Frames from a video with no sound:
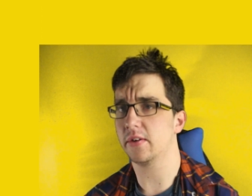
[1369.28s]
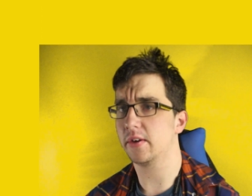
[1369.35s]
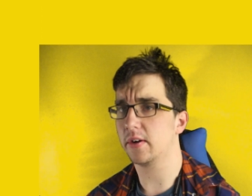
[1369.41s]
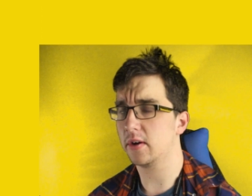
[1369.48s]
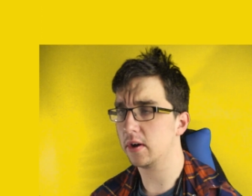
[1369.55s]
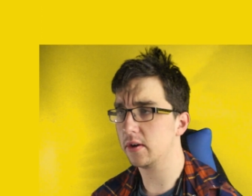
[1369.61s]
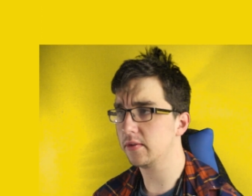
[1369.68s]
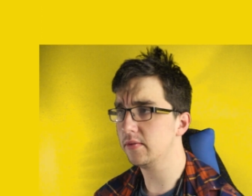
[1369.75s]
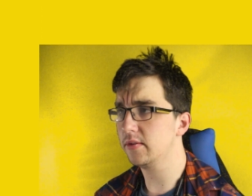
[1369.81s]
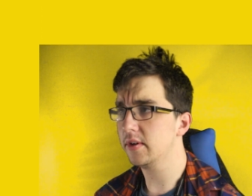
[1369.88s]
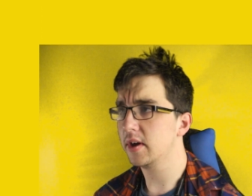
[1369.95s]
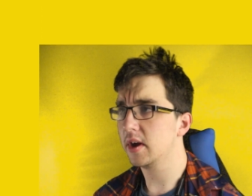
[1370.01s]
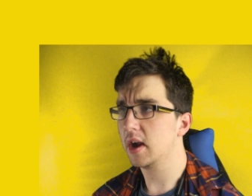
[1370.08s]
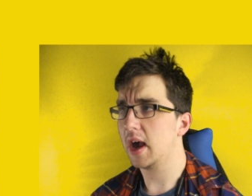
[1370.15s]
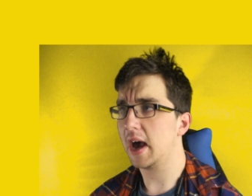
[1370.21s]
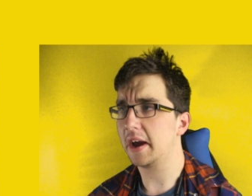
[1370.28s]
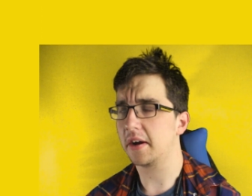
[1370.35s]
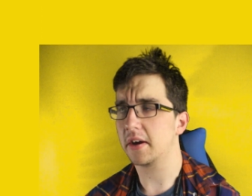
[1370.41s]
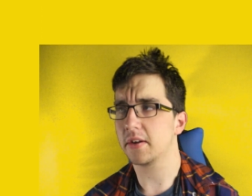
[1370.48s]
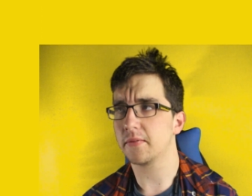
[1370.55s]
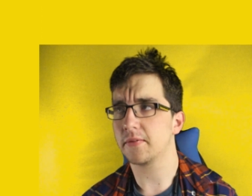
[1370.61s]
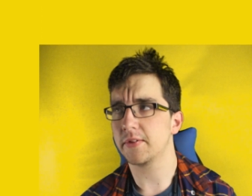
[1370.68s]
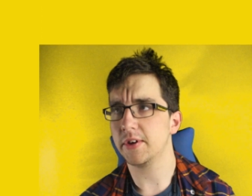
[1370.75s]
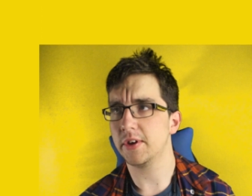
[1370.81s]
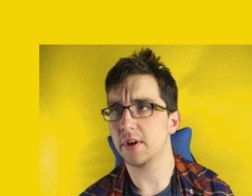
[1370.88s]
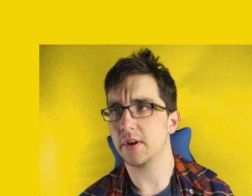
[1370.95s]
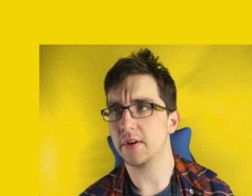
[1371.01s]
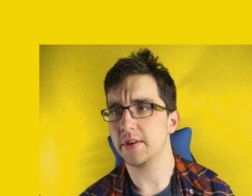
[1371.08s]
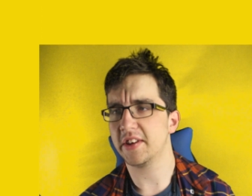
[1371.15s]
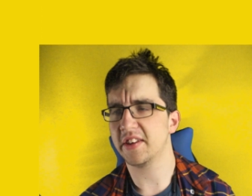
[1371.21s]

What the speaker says: on our own, and kind of, you know,